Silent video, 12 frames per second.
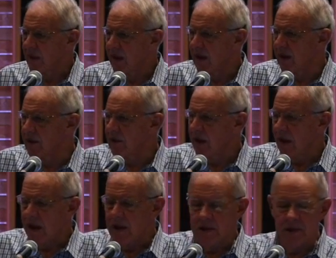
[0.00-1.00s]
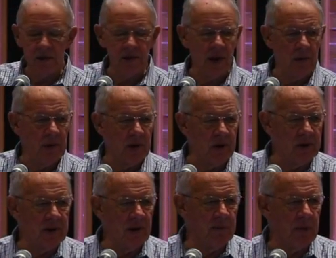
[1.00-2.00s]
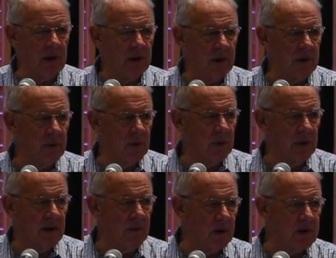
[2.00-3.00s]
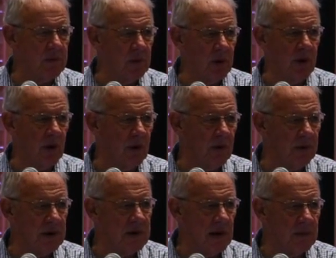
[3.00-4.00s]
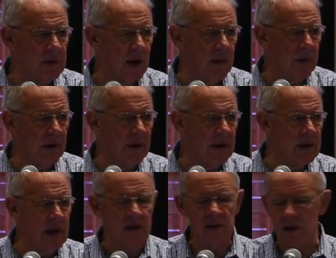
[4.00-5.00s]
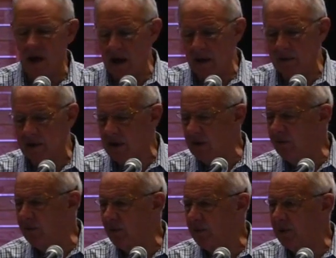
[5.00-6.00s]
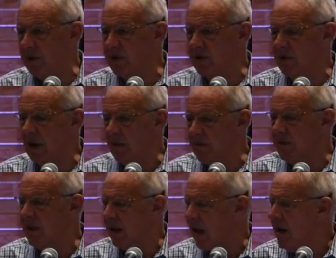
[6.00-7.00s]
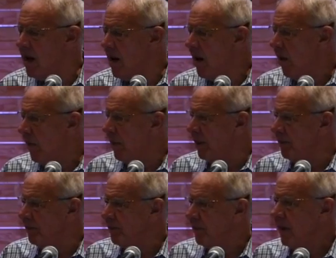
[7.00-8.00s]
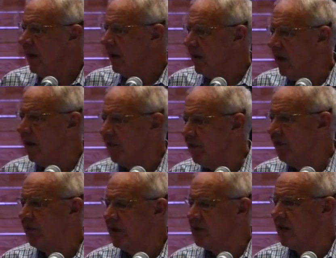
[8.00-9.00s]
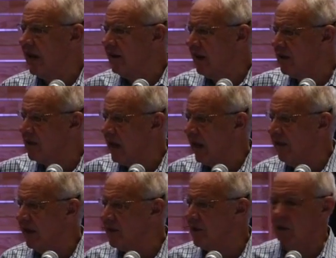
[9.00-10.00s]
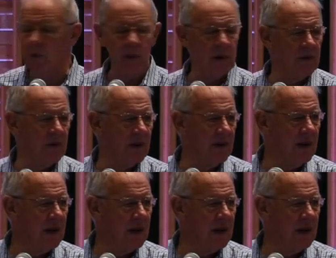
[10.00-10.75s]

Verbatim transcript: And so, because they've broken a rule, they've watched pornography sometime or other. Yes, I am a sinful person, I'm a sinner, but you know, I've confessed that, that's gone, that's dealt with.